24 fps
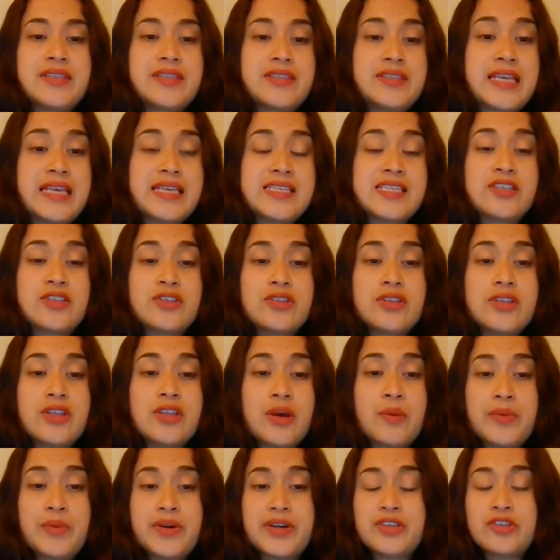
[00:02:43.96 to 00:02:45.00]
task
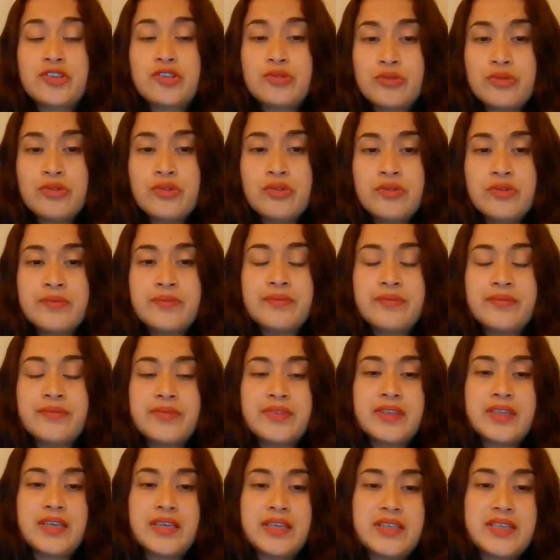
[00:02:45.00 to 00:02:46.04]
number 2,
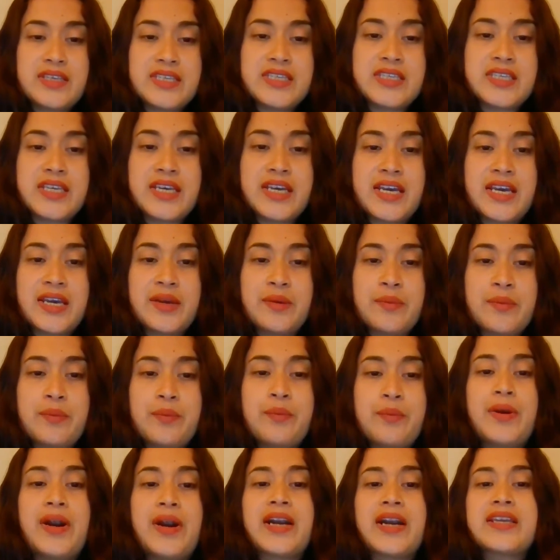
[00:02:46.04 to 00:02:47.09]
that is
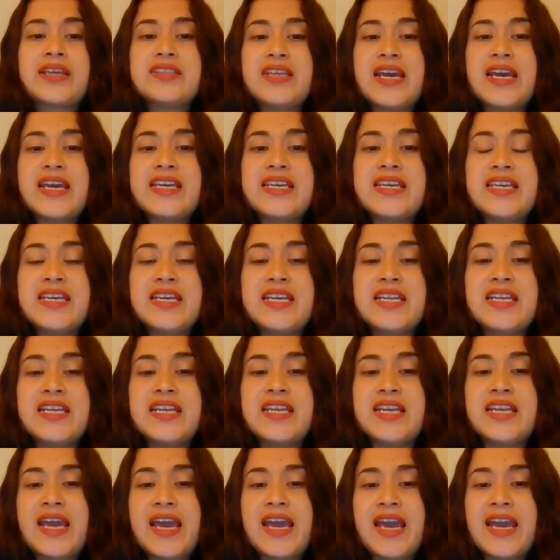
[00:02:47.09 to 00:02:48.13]

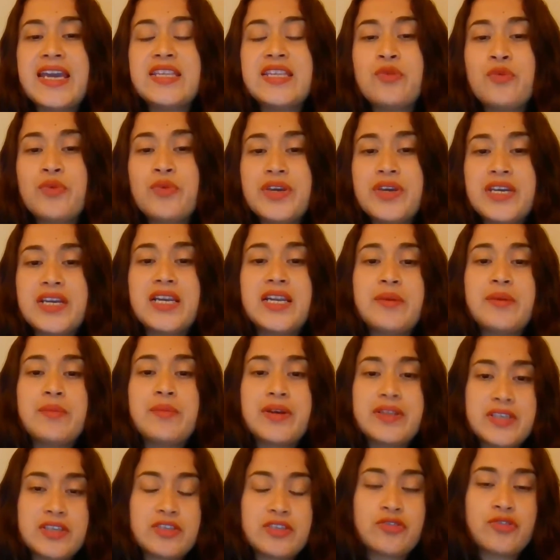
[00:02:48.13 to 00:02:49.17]
partaking in 8 weekly
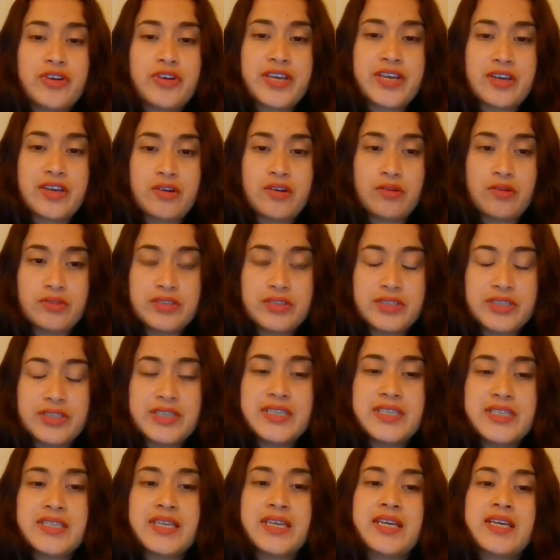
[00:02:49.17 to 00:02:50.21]
mandatory
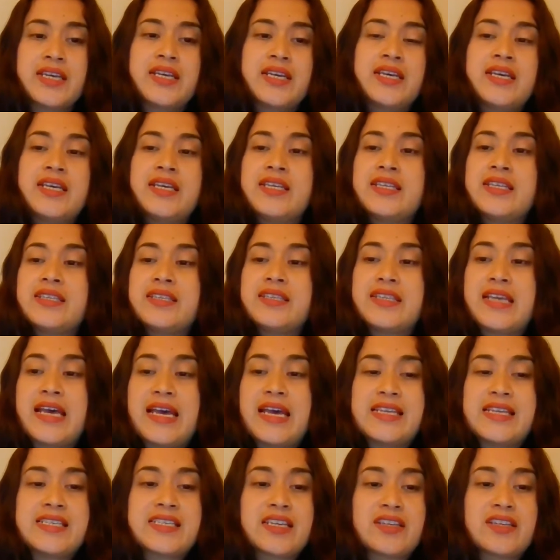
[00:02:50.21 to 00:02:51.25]
encounters.
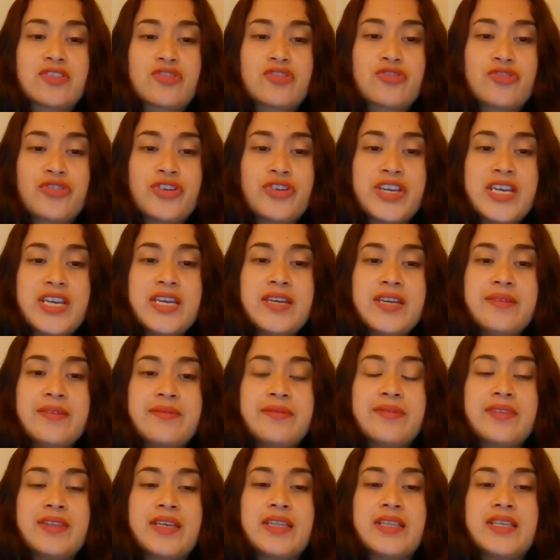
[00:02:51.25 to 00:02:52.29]
Task 3,
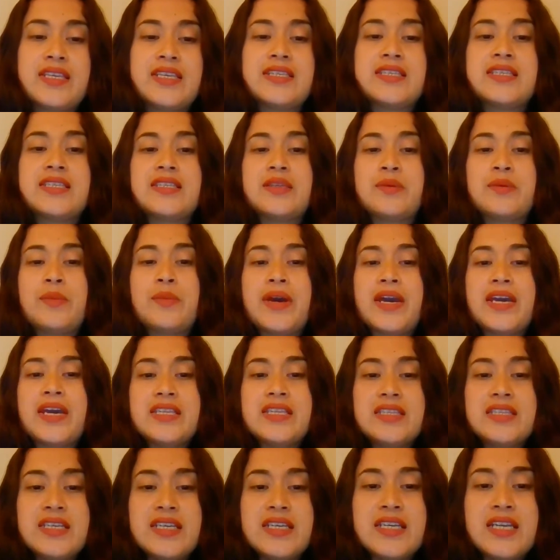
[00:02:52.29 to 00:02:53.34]
that is
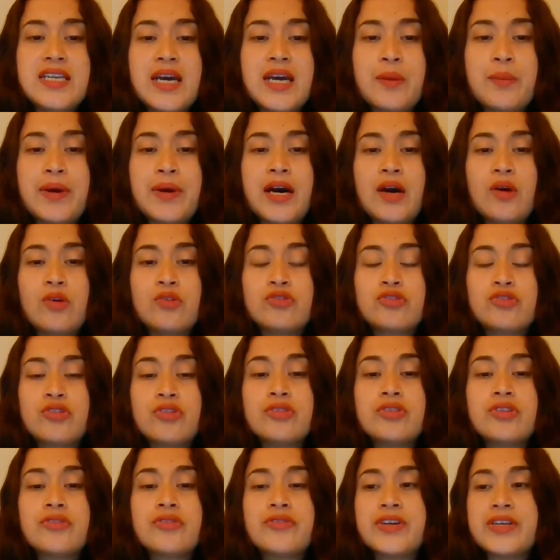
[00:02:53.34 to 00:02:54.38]
debating about
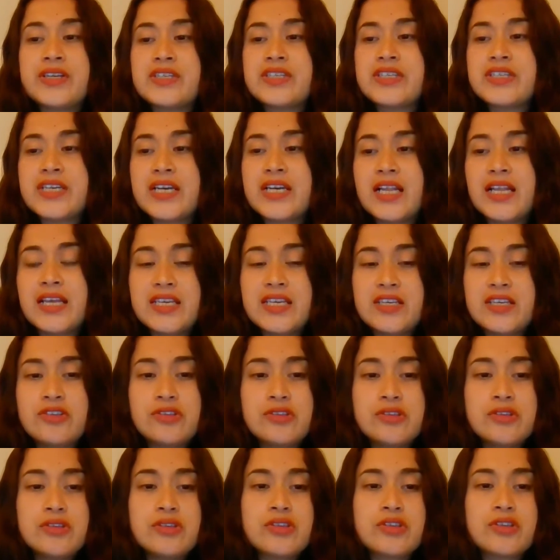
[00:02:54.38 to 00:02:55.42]
controversial
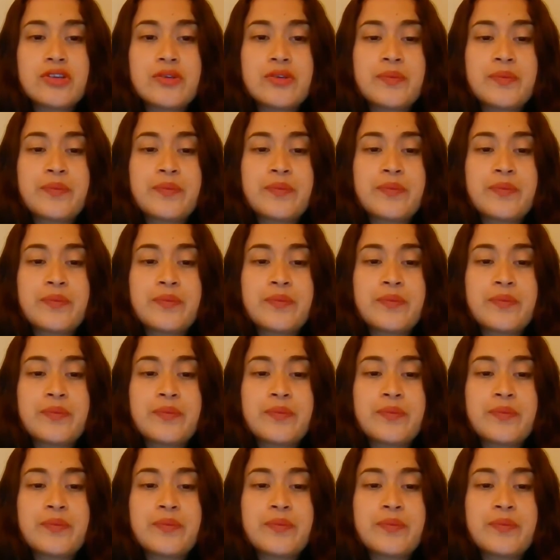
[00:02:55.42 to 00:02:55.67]
issues.